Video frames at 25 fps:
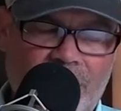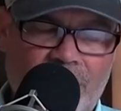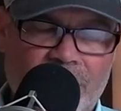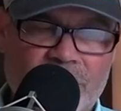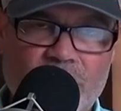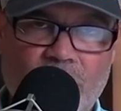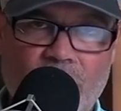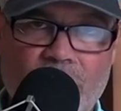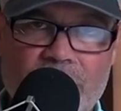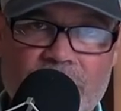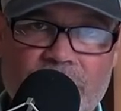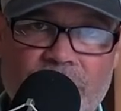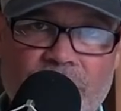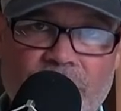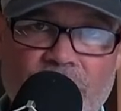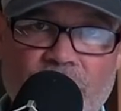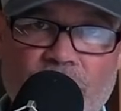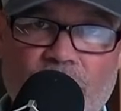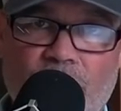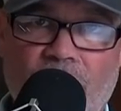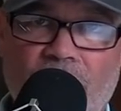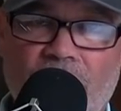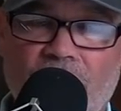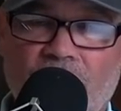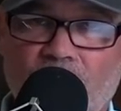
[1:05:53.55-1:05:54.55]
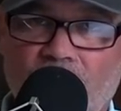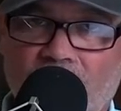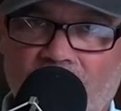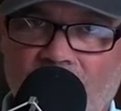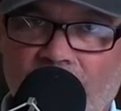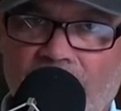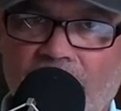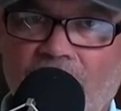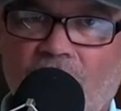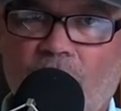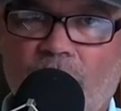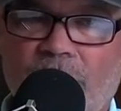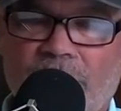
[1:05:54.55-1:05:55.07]
And as always for you, brother, we're gonna
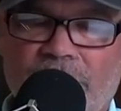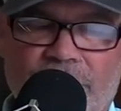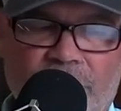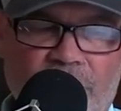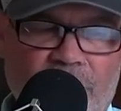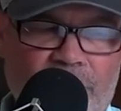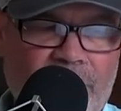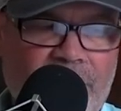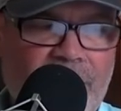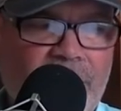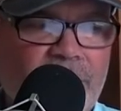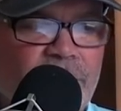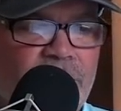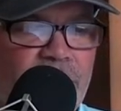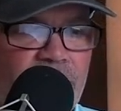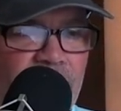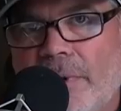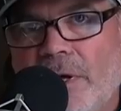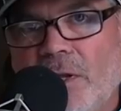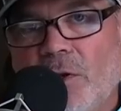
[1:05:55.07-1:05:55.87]
be hoping for the best.